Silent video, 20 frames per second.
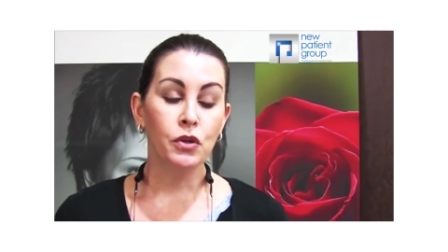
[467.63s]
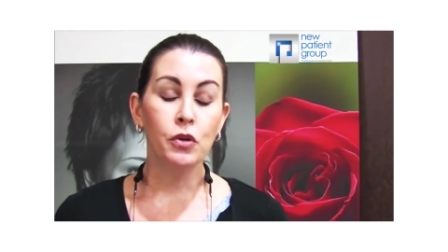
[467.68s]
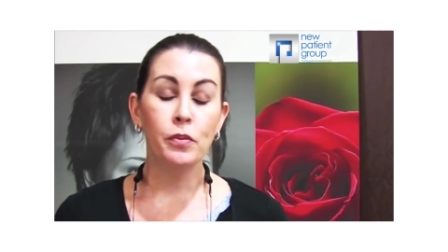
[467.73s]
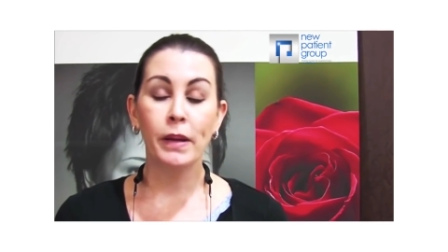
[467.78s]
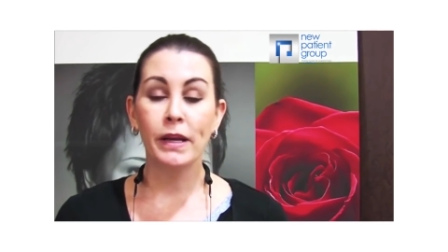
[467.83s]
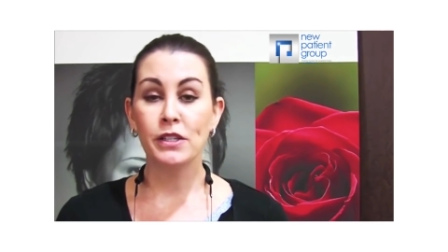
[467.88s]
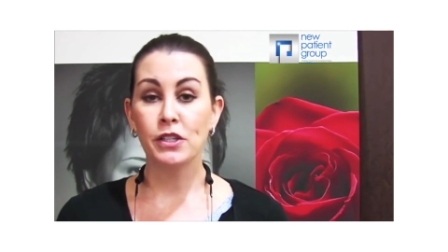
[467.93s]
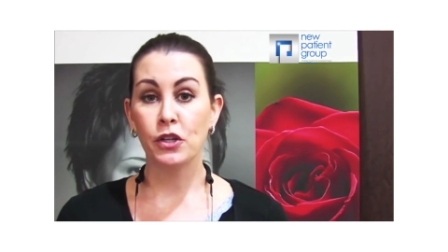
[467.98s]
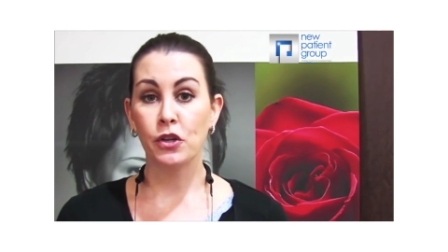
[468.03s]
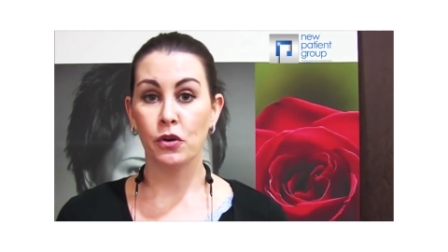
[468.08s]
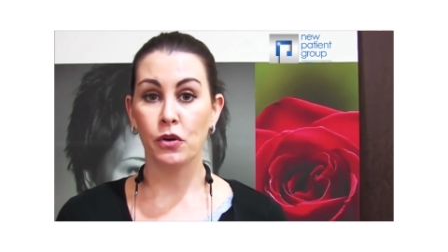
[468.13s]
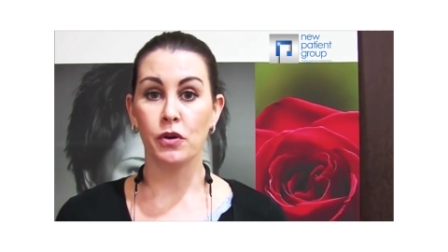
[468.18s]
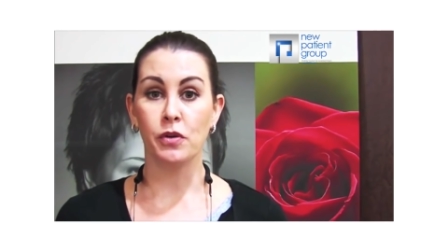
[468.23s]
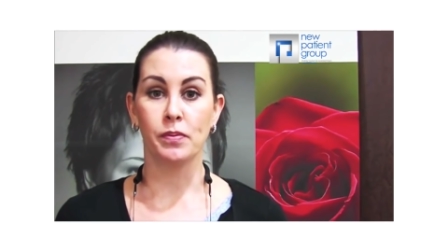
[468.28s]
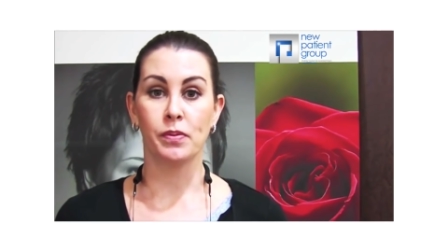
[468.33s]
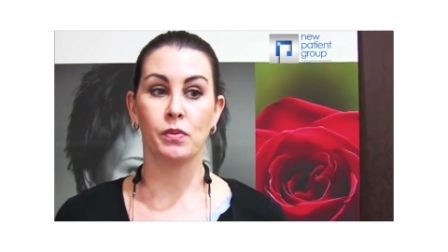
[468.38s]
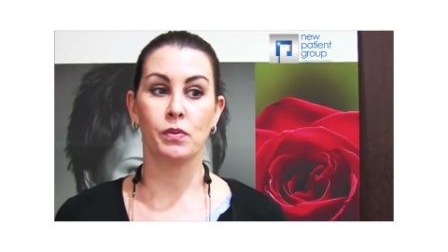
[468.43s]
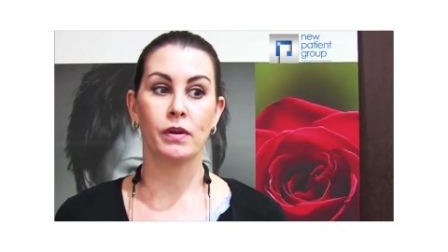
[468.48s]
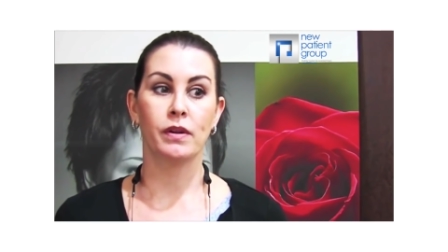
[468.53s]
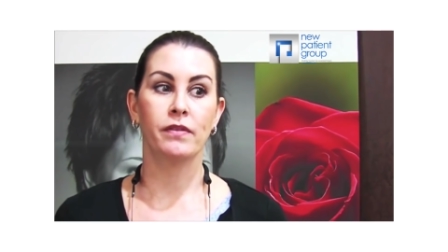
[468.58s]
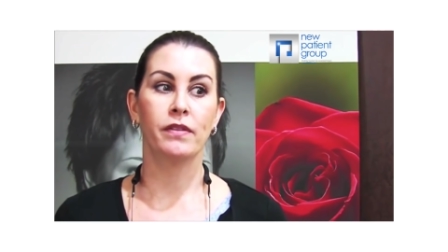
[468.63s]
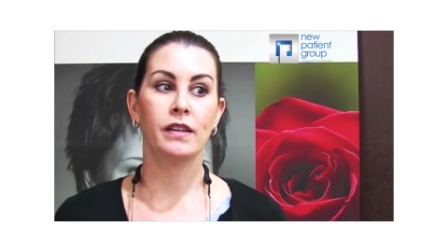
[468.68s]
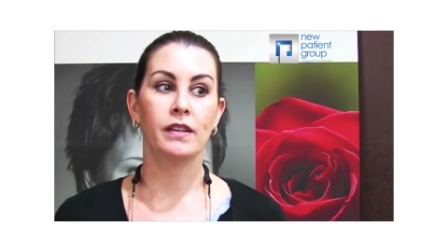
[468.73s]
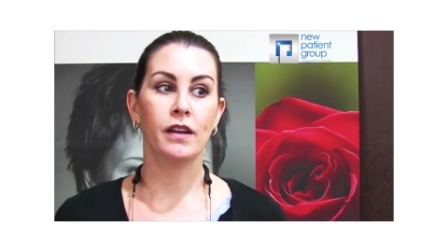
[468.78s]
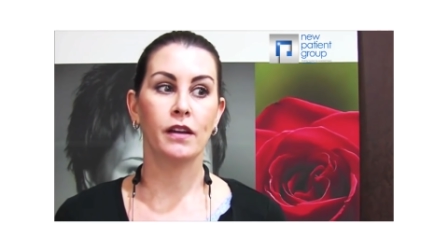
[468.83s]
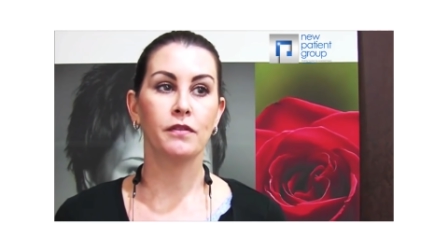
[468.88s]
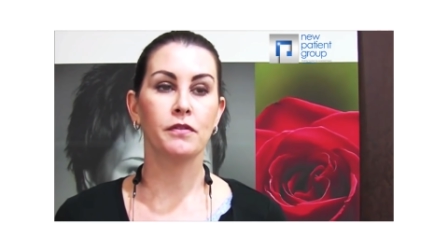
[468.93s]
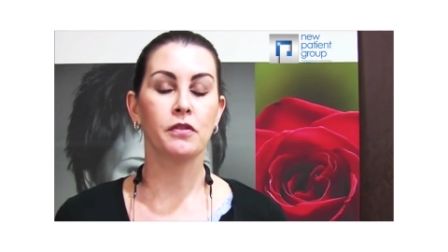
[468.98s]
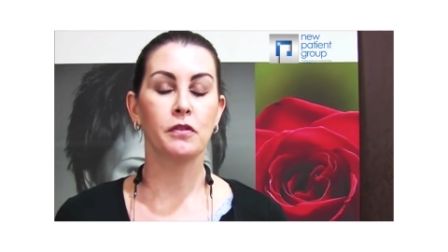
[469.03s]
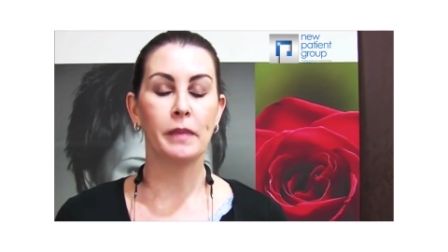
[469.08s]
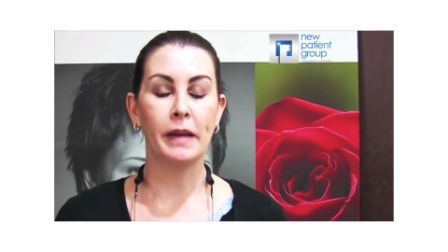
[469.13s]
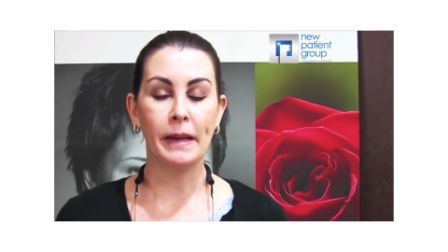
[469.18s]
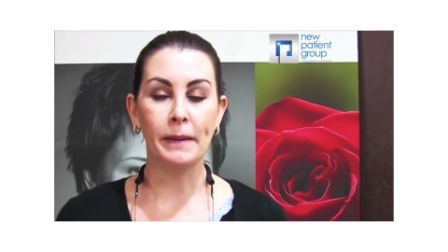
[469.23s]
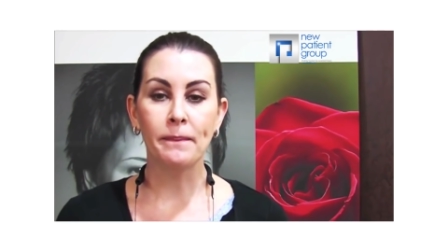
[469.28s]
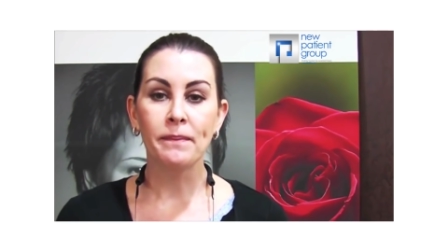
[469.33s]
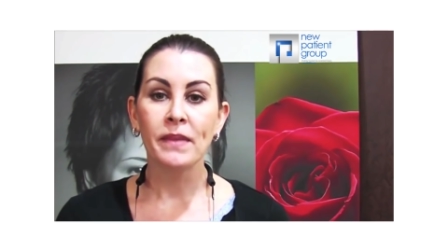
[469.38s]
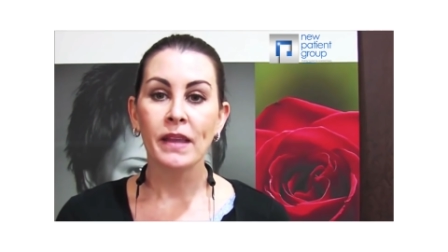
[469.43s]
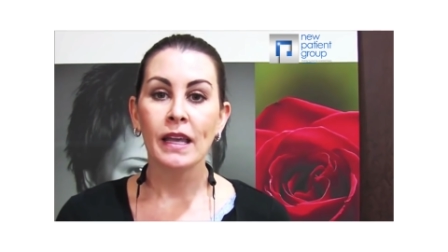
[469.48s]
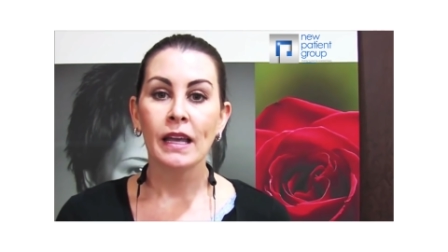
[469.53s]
New Patient Group, what have they done for me?